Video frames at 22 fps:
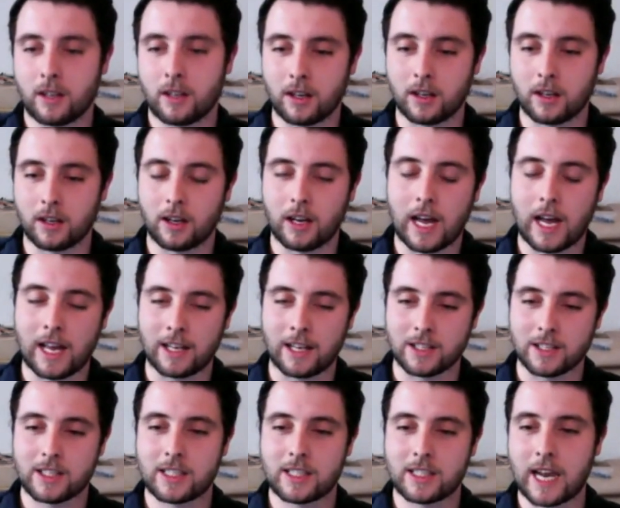Uh,
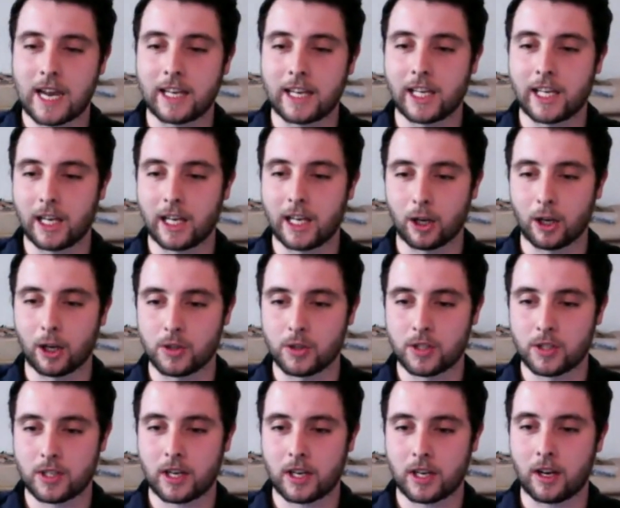and ten
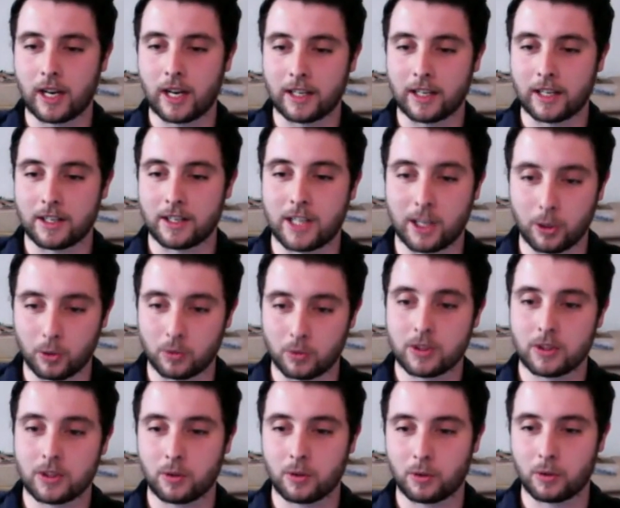kilos uh, in a tilt
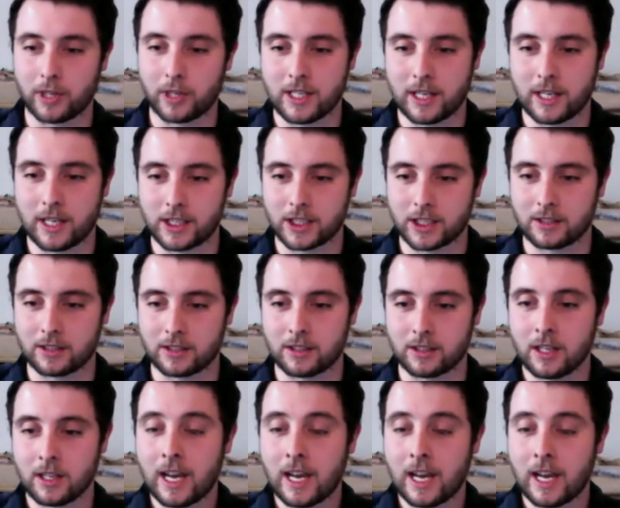orientation.